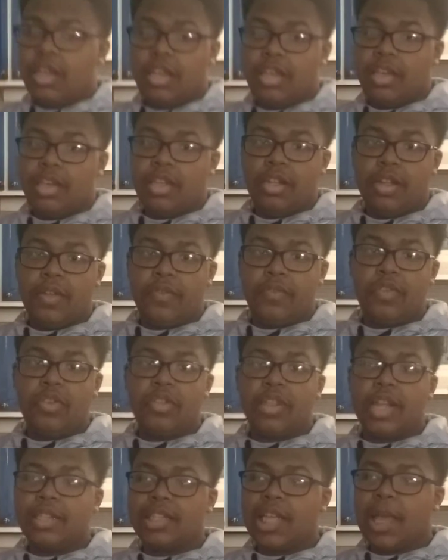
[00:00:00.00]
And if
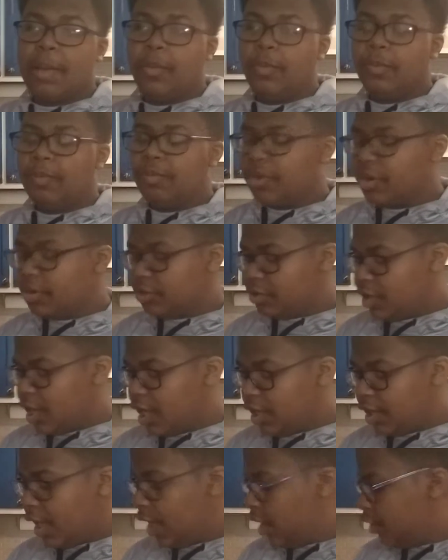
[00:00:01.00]
you're that type of person
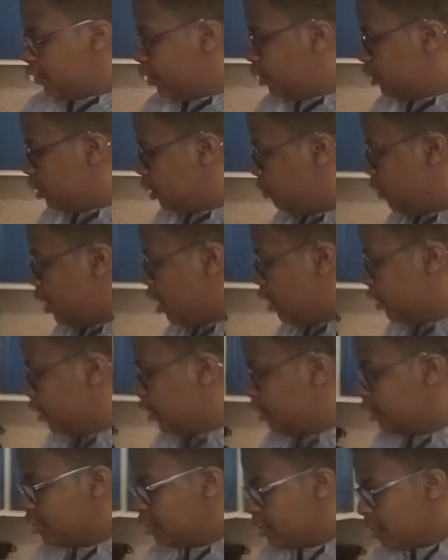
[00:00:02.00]
that like crunchy
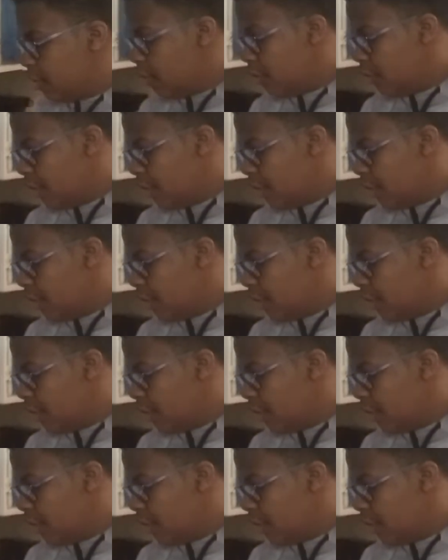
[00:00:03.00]
brownies, go